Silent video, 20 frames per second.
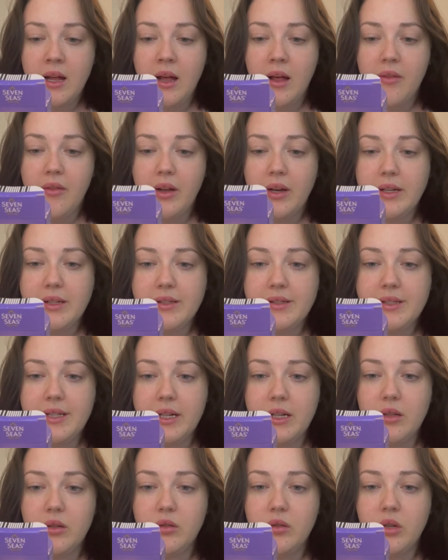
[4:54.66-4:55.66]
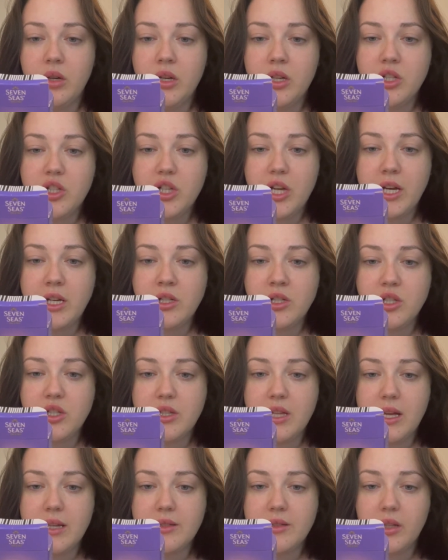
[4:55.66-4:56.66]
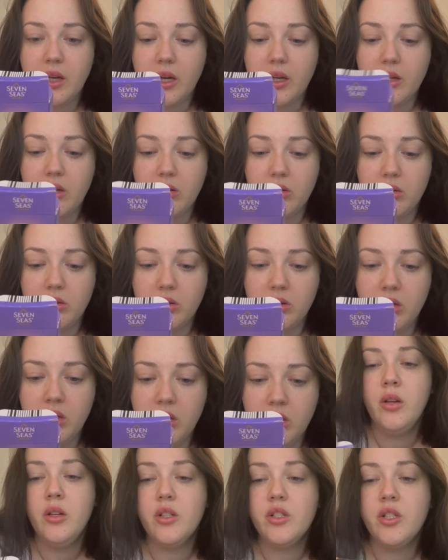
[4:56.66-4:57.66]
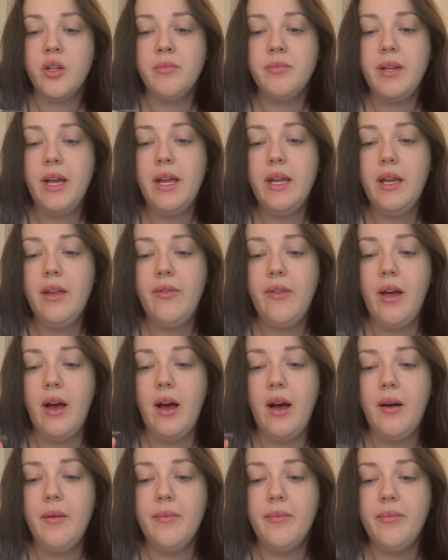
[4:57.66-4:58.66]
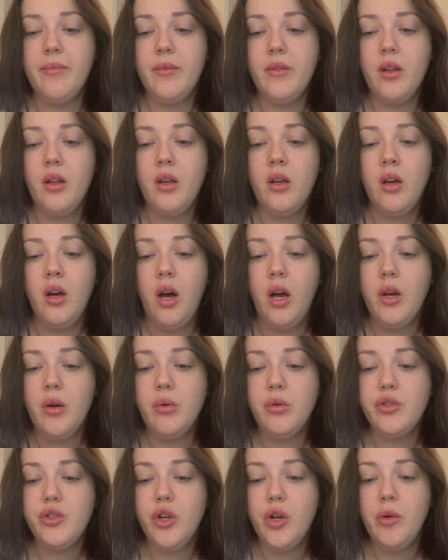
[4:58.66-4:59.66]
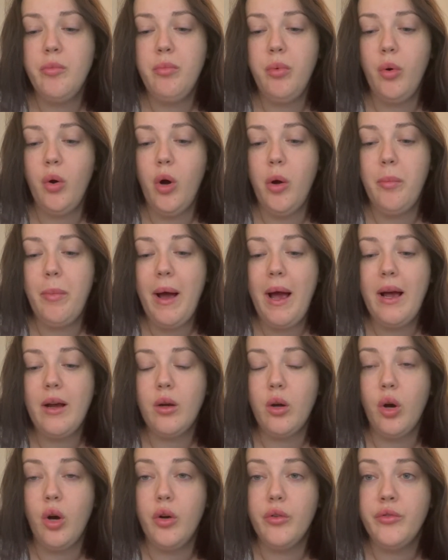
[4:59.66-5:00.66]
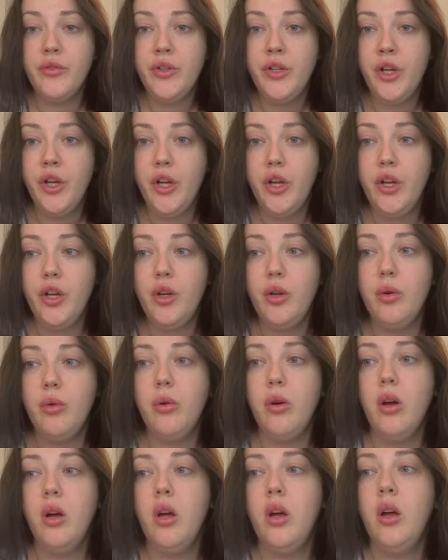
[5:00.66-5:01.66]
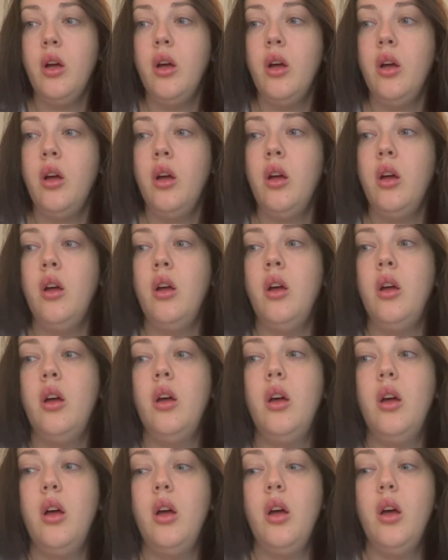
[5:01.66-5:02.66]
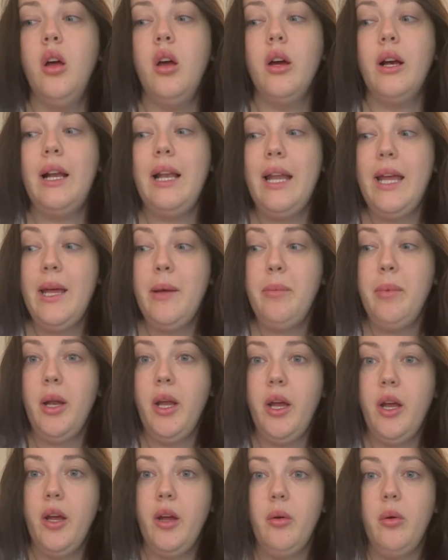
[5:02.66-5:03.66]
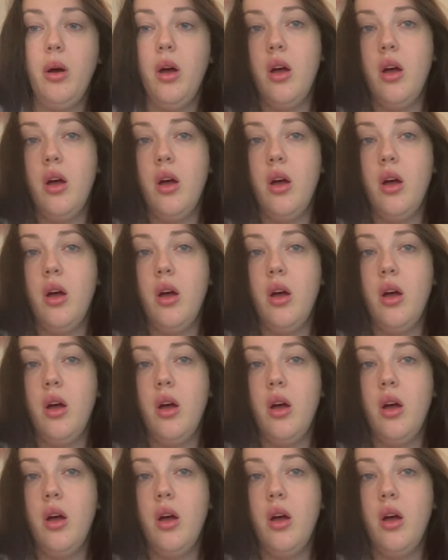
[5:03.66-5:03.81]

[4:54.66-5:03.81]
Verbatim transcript: that it still changed their cycle. So I'm taking that. I also bought a pack of new Clear Blue